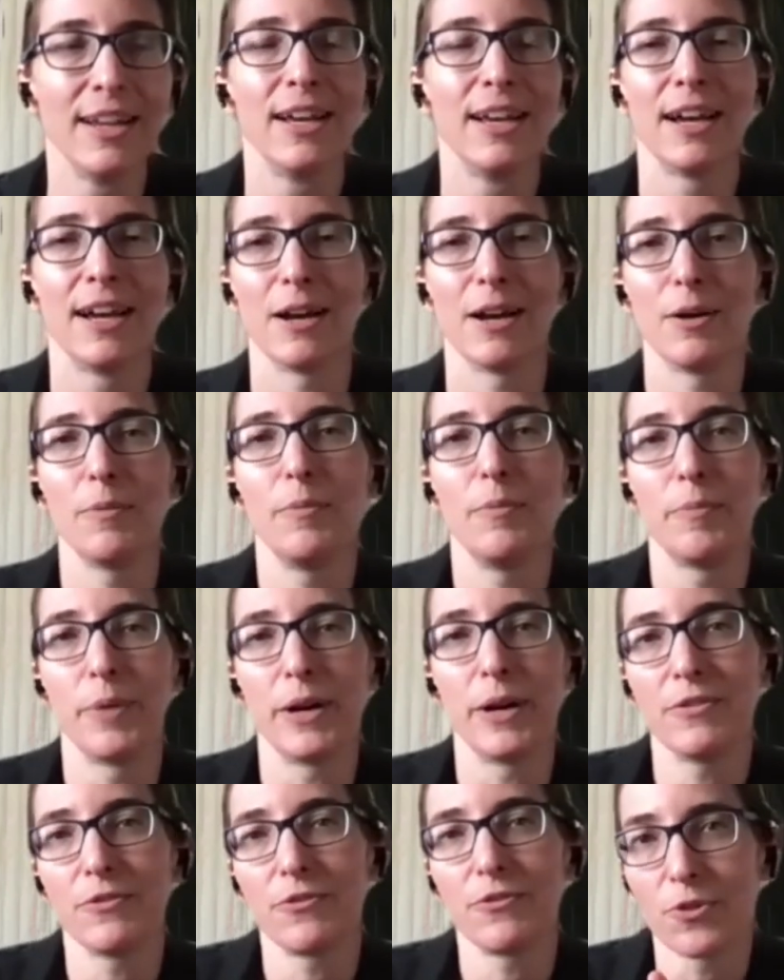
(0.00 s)
Mm-hmm. Um,
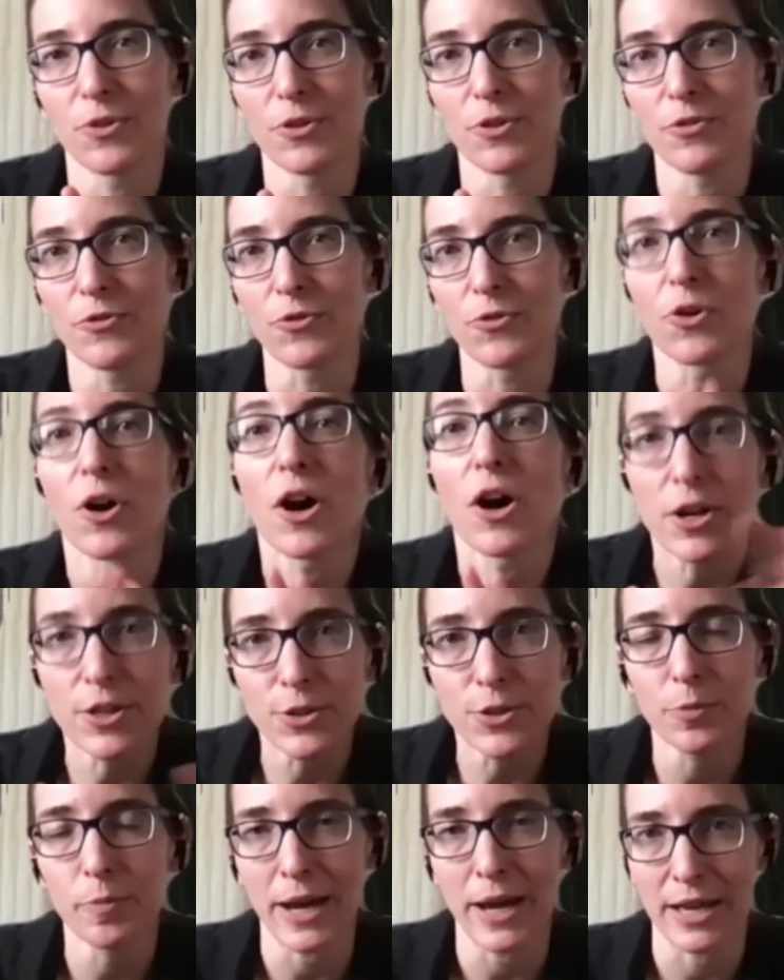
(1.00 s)
but for for
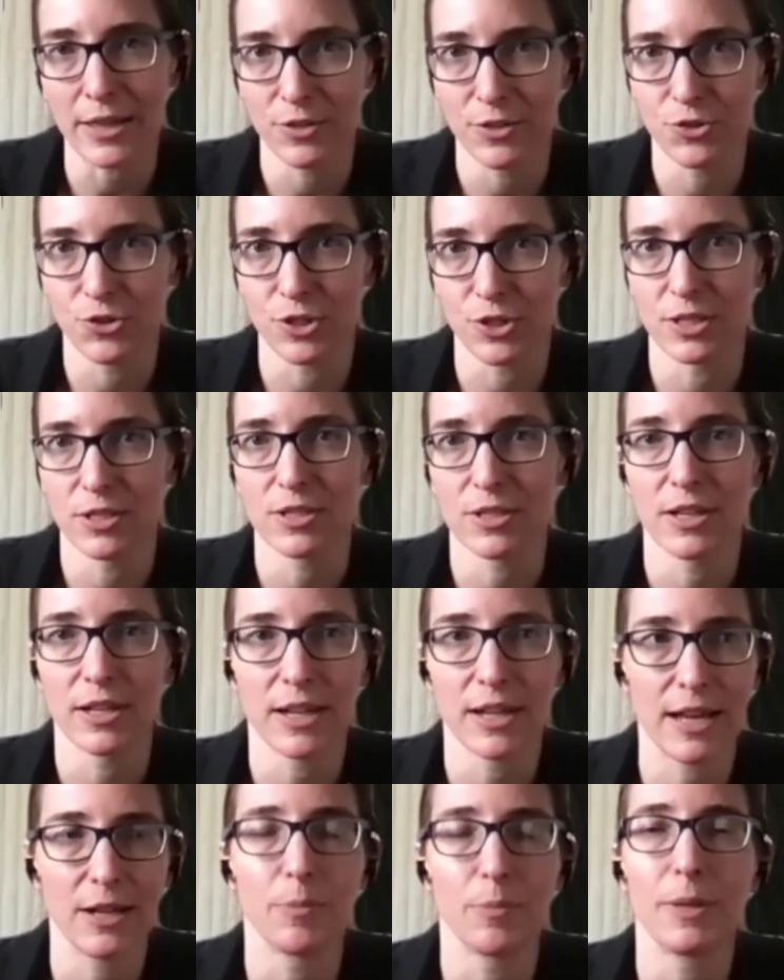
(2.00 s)
other pathogens like
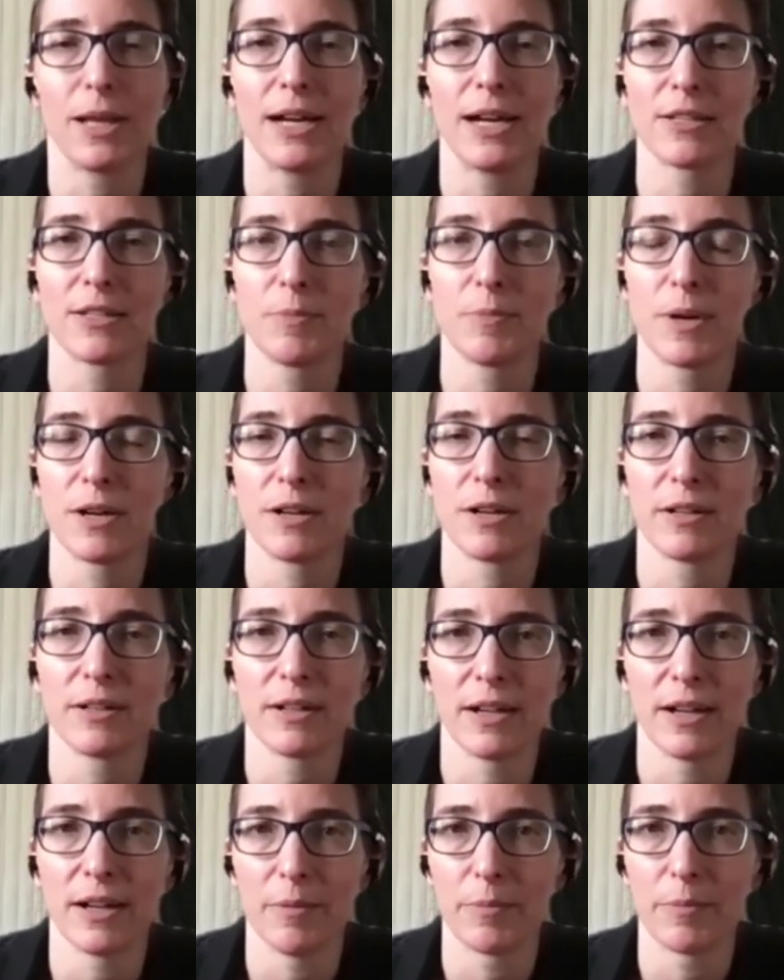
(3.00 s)
anaplasma
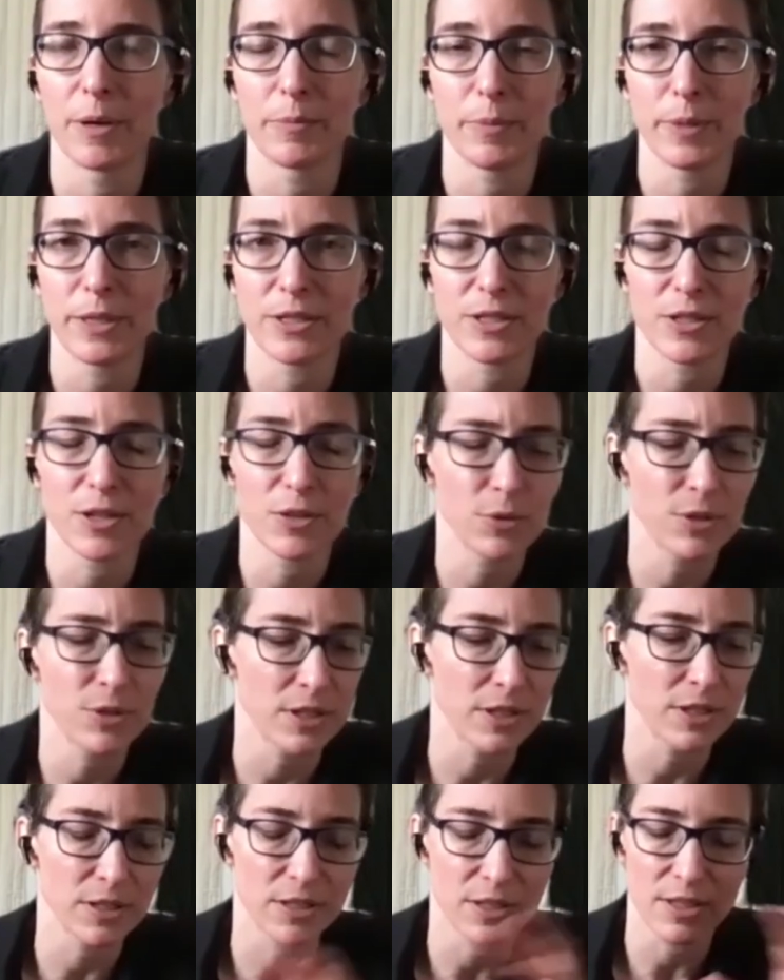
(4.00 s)
and
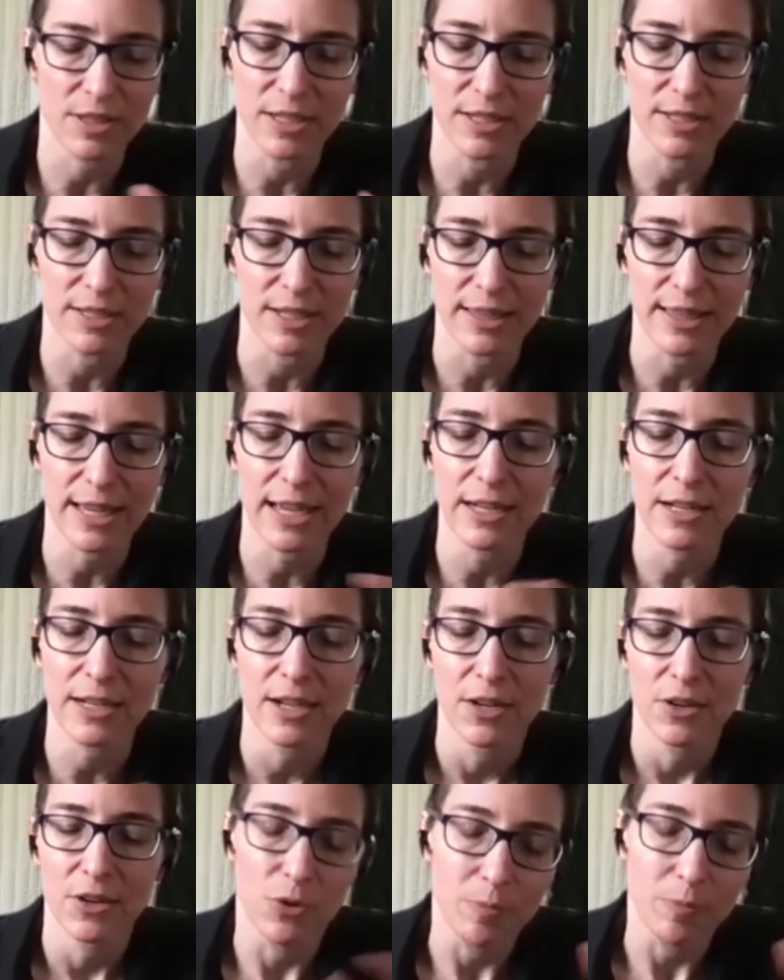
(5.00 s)
babesiosis things like that,
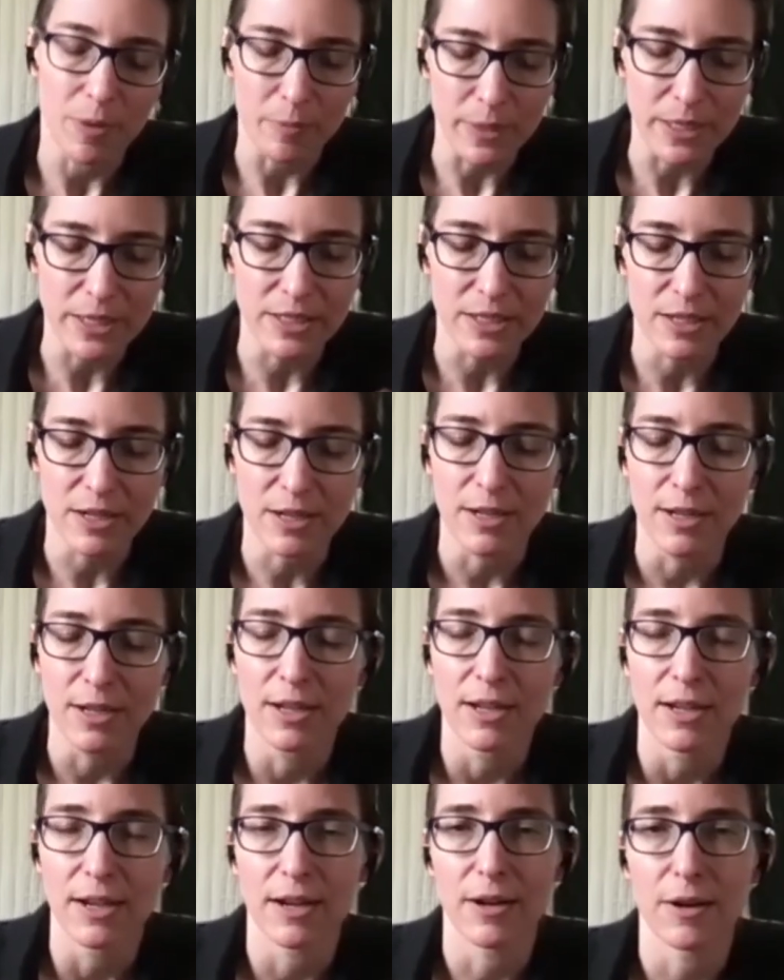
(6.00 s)
or babesia,
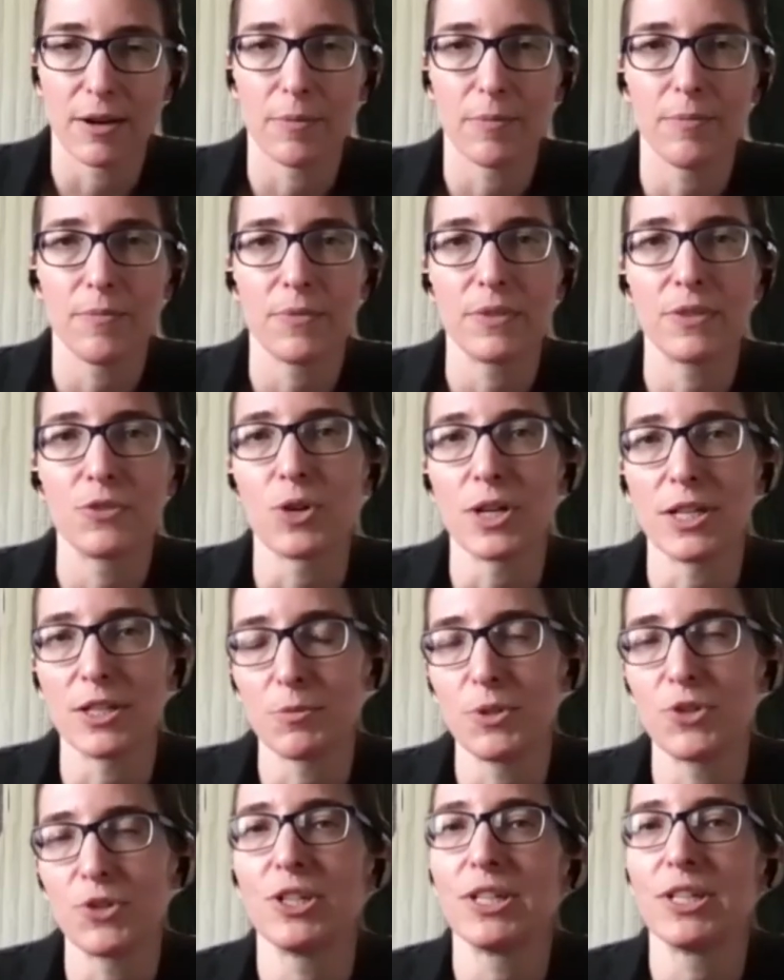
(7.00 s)
um,
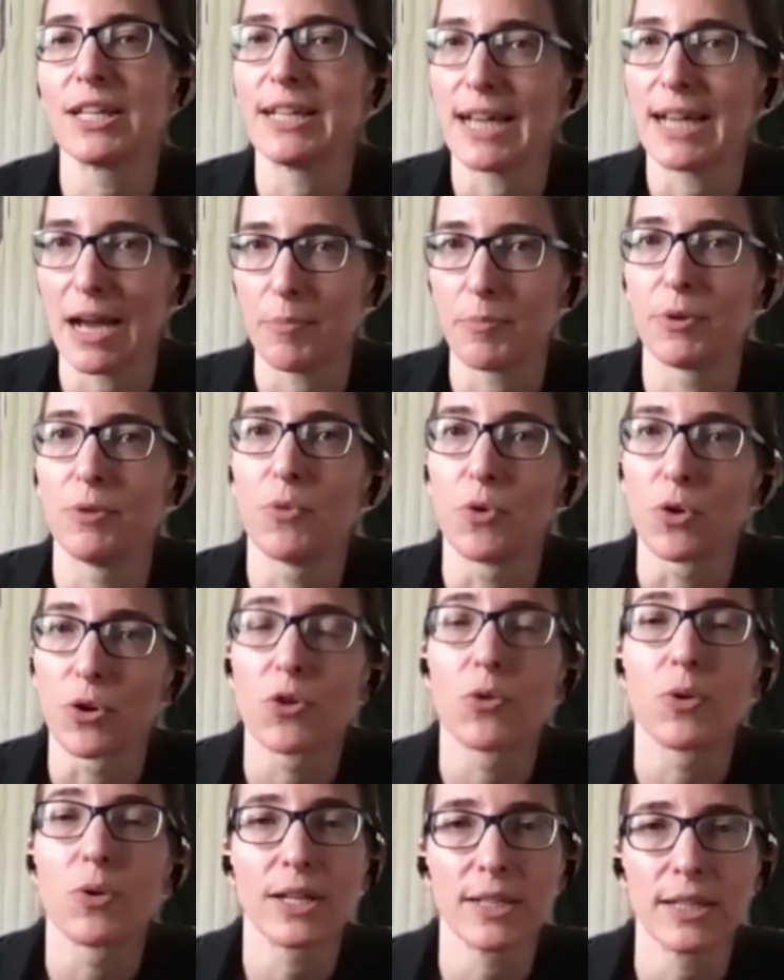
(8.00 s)
transmission can happen more
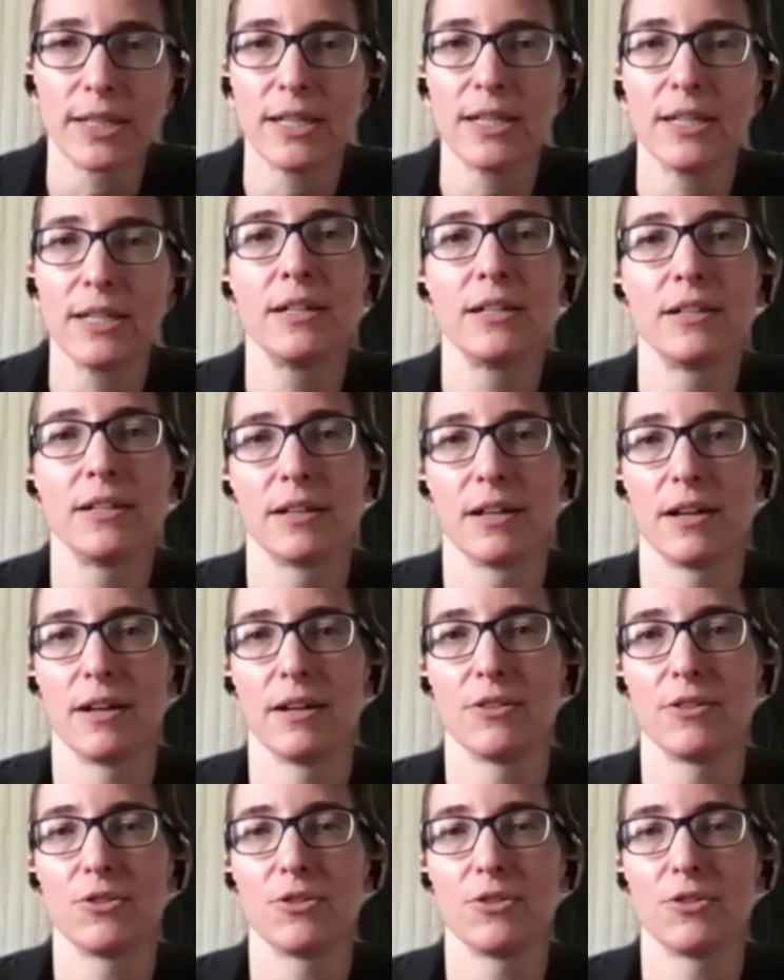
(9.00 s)
quickly uh, hmm.